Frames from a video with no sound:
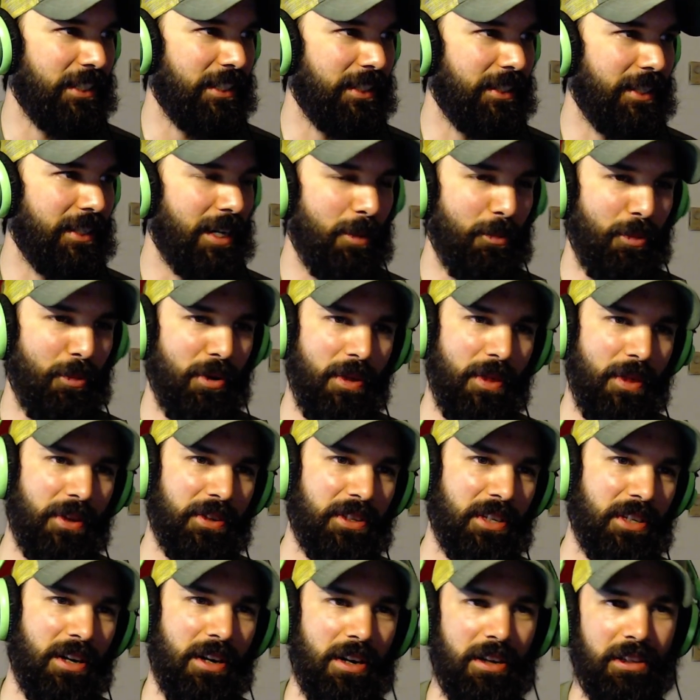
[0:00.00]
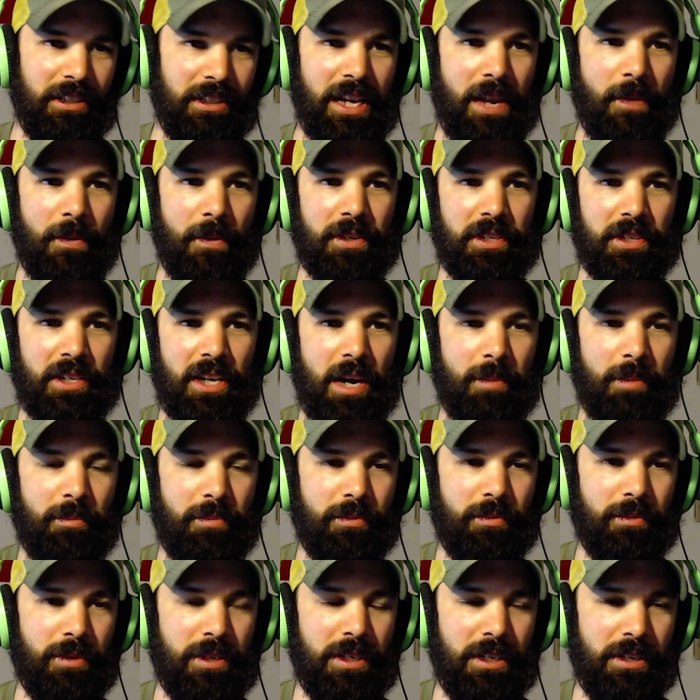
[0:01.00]
put in the link in the top,
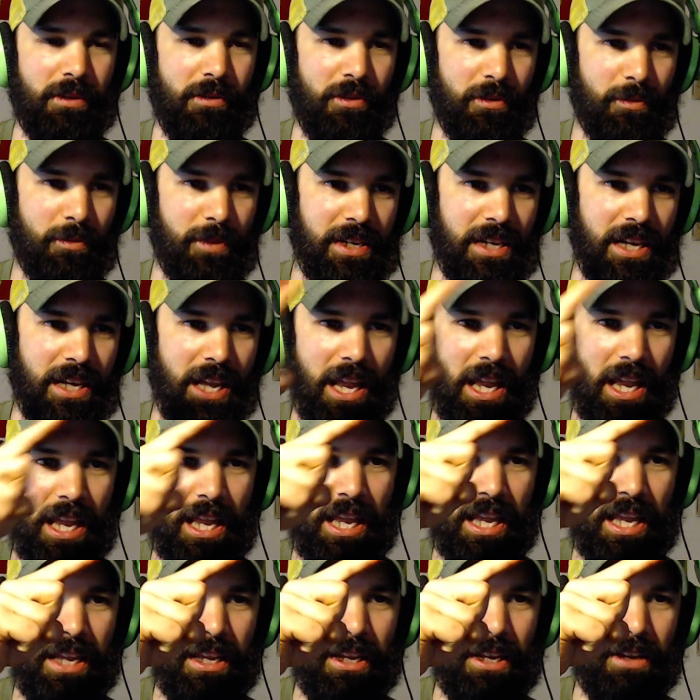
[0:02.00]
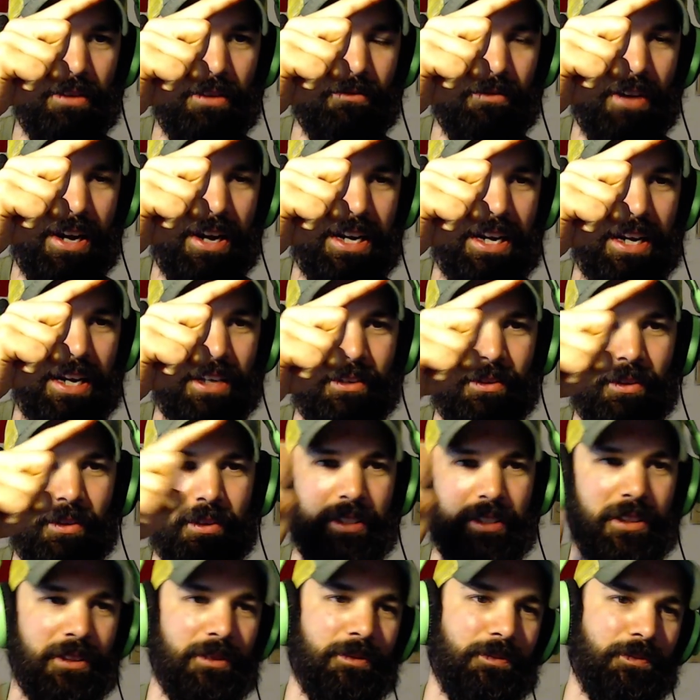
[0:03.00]
would be right hand corner.
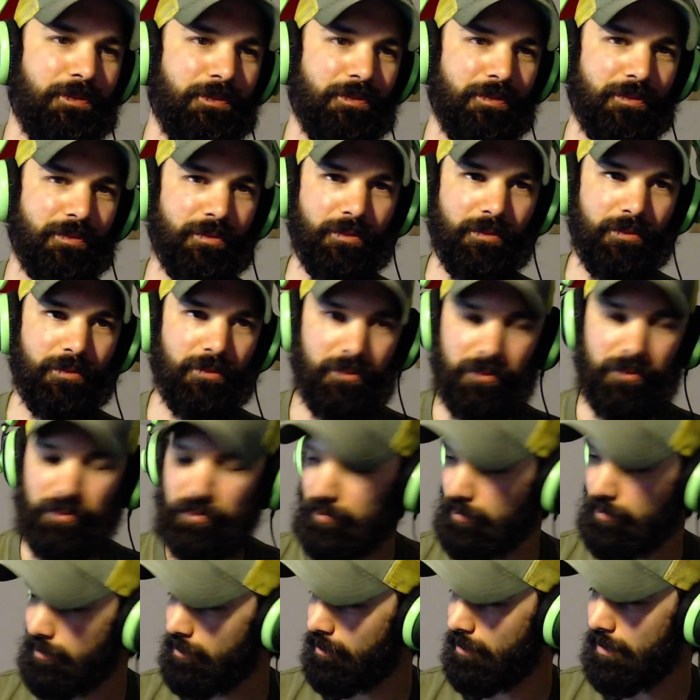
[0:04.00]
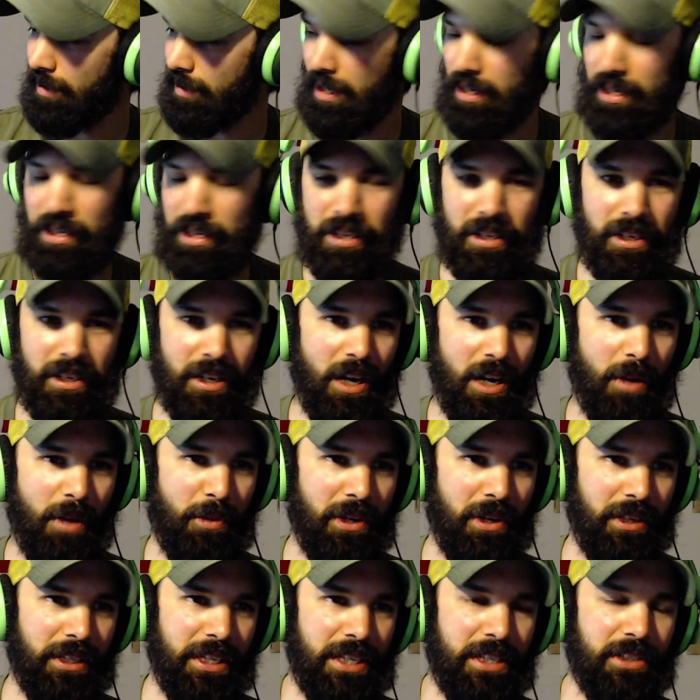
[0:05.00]
I'll put a
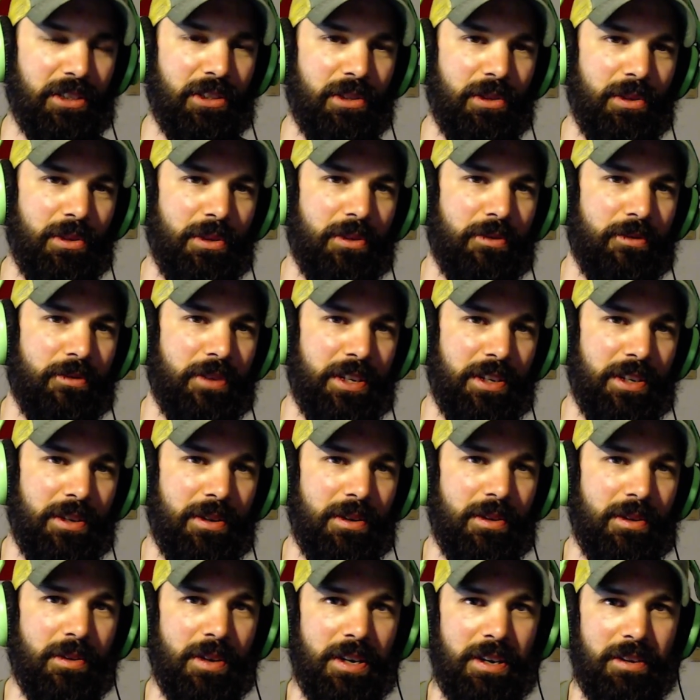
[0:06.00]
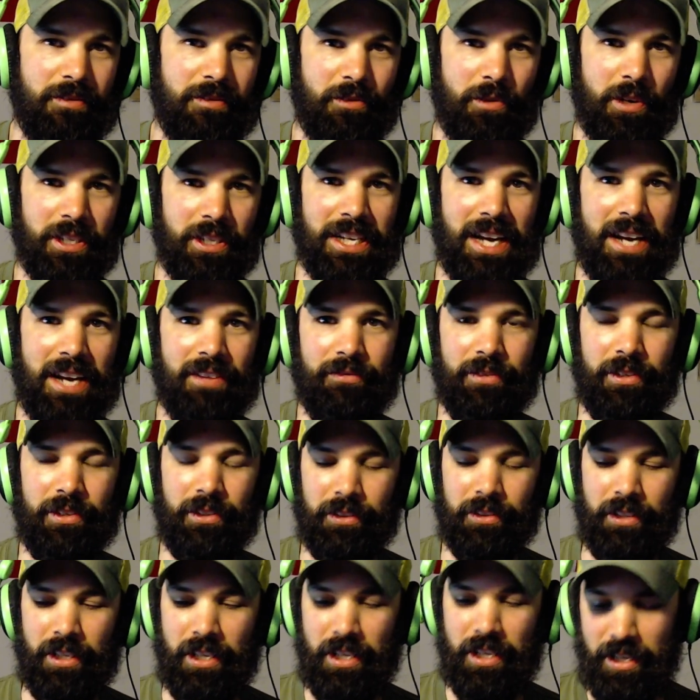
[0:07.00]
link to the video of Chris Hadfield
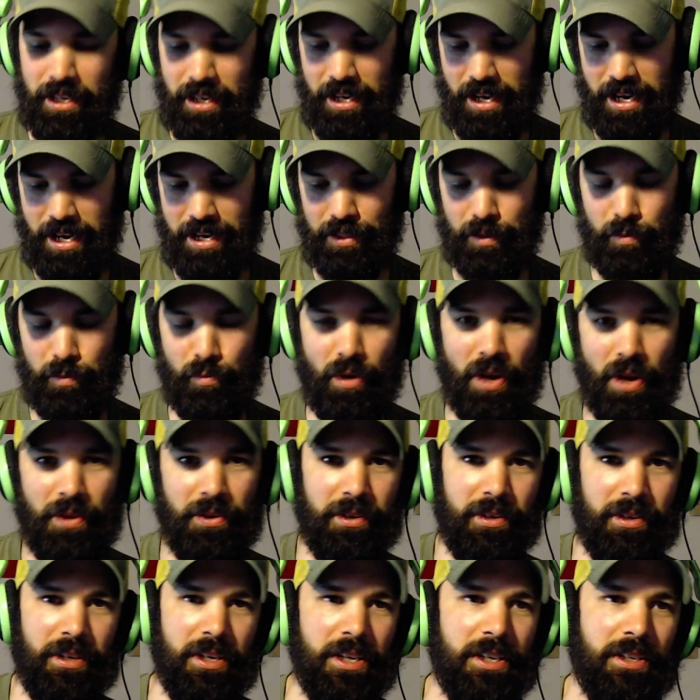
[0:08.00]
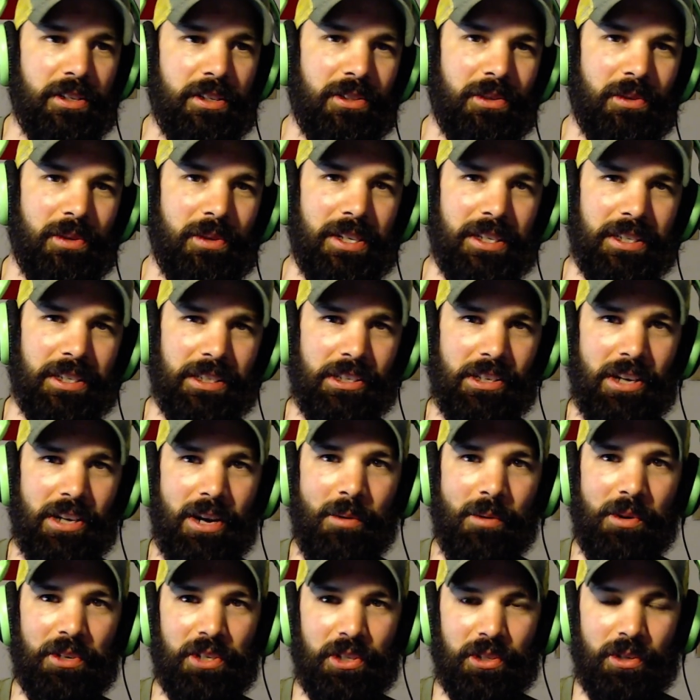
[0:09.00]
and his brother doing a song, which
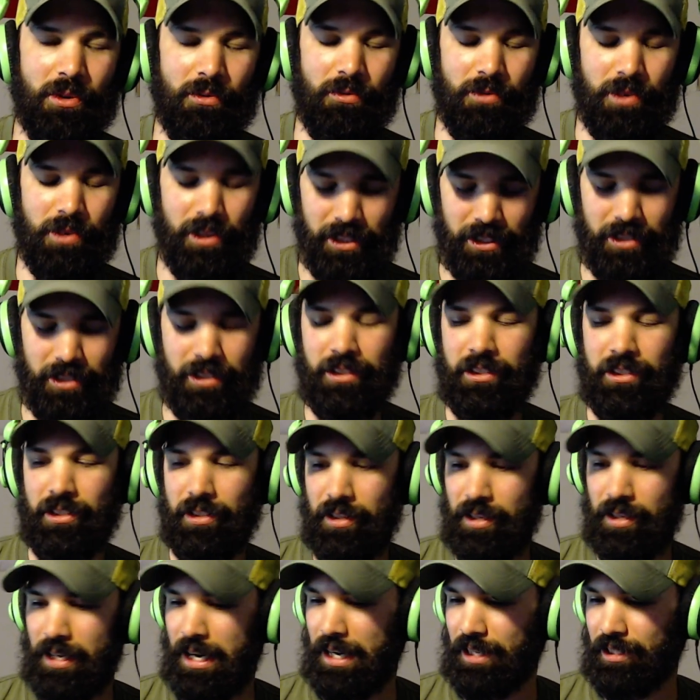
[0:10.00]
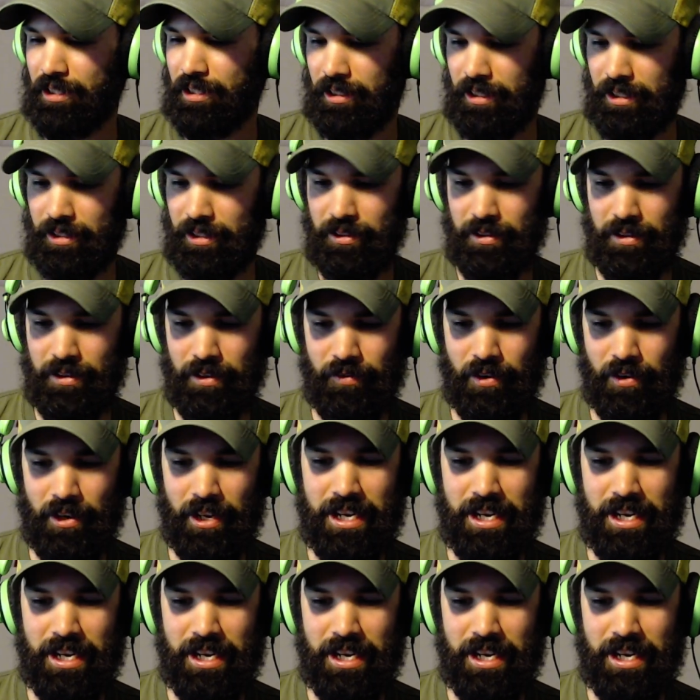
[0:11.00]
is a really good song actually. So if you like